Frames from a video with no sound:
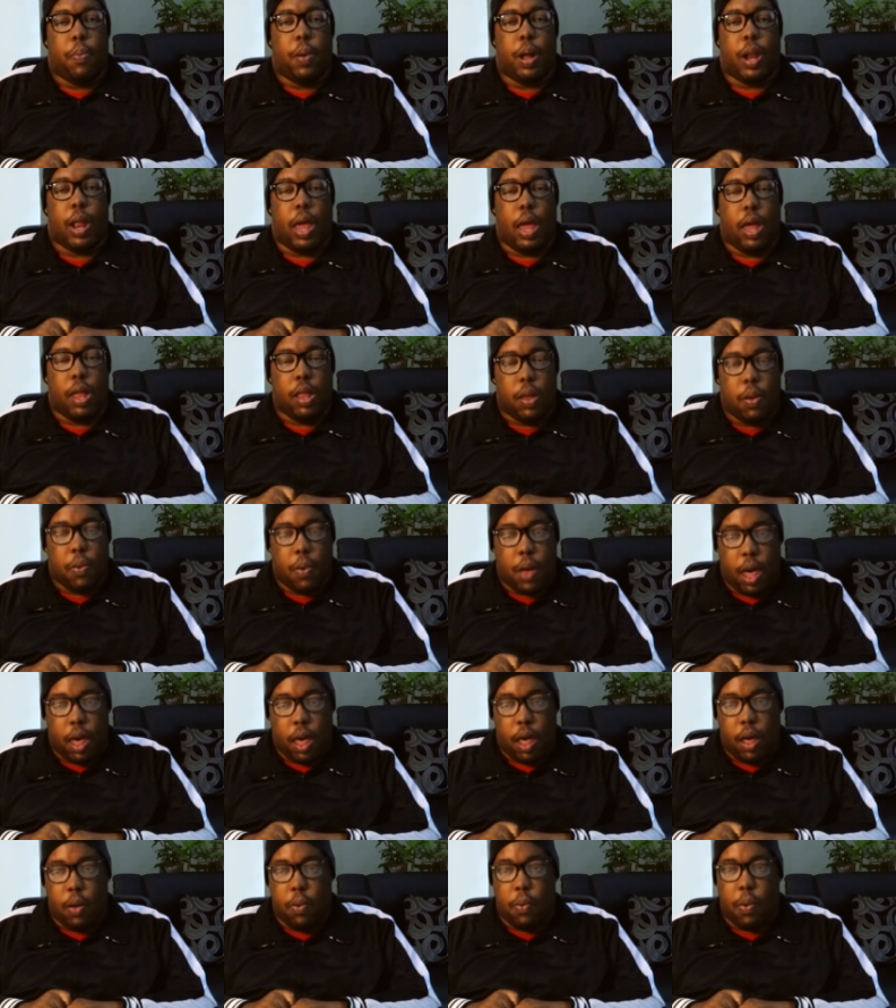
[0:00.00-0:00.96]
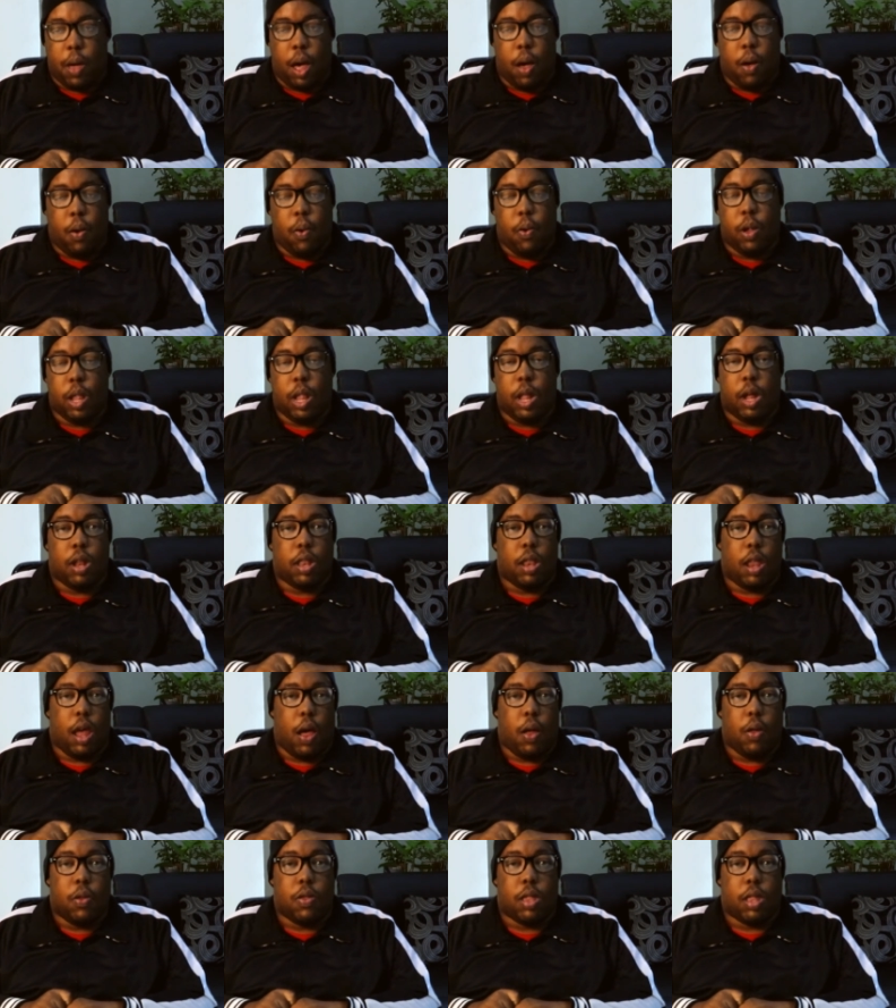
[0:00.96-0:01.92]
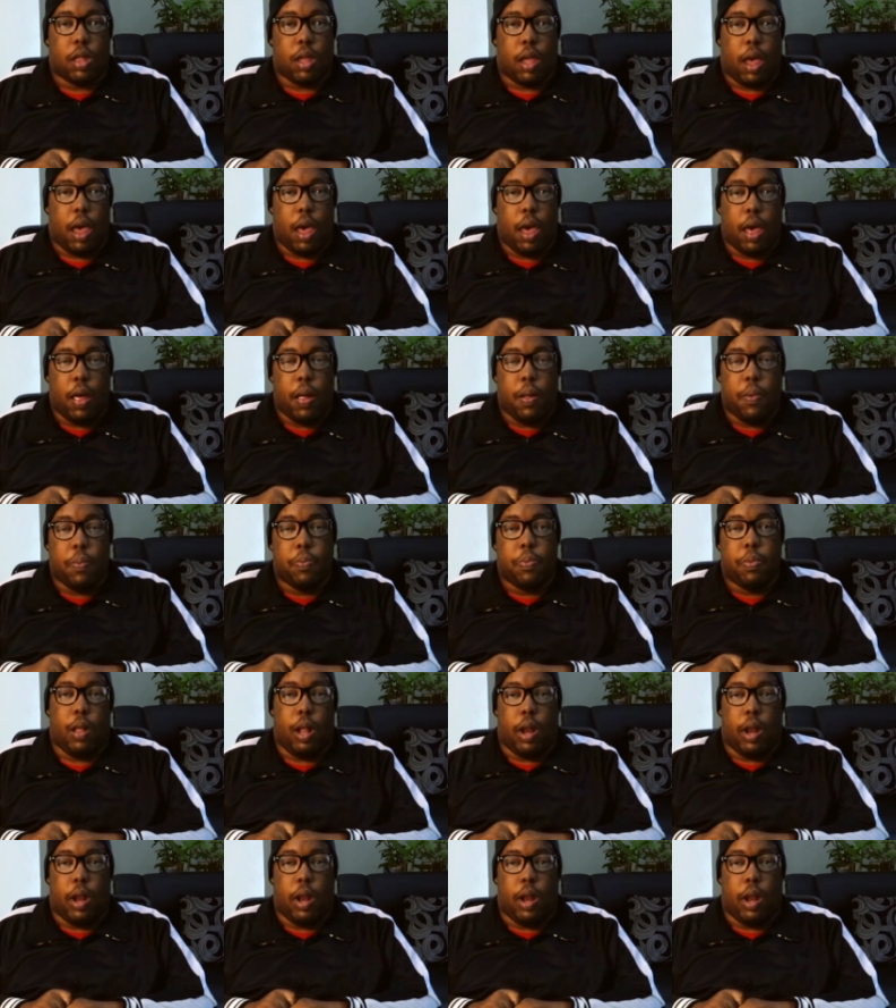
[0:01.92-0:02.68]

But anyway, we are all adults here.